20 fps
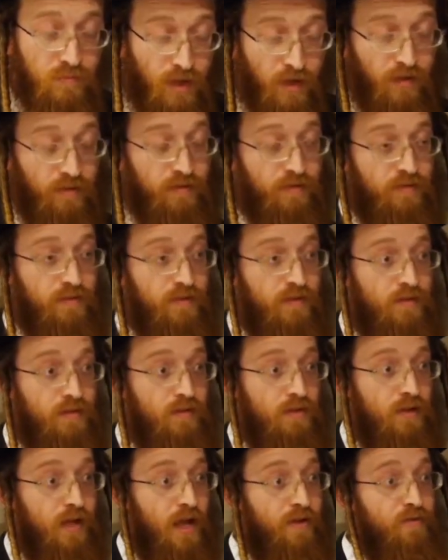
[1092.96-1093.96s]
Yeah.
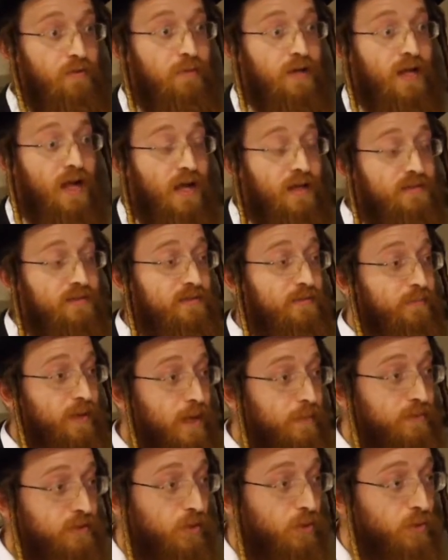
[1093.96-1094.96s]
Everybody has to
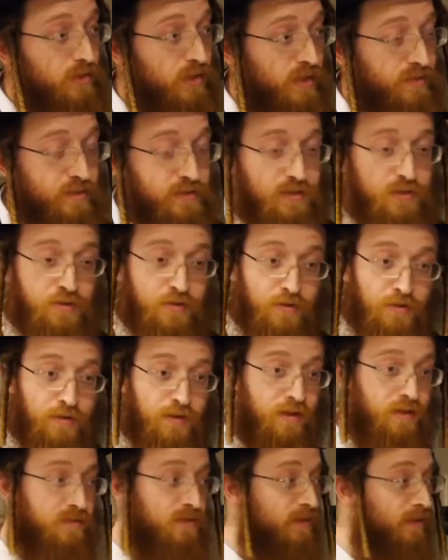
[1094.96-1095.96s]
be able to hold on to certain
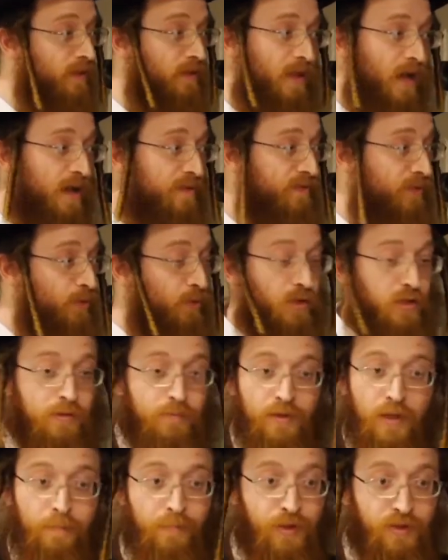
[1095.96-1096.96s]
things in their life in order to
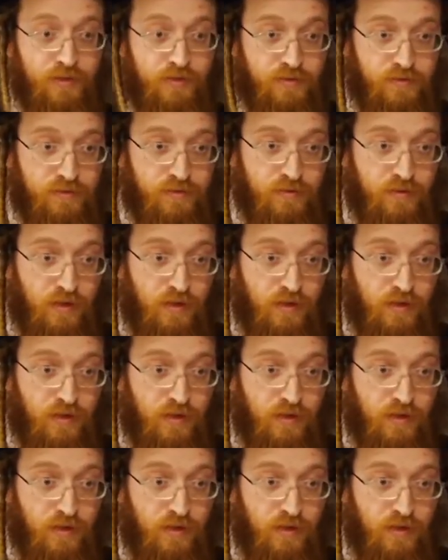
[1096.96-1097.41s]
be a person.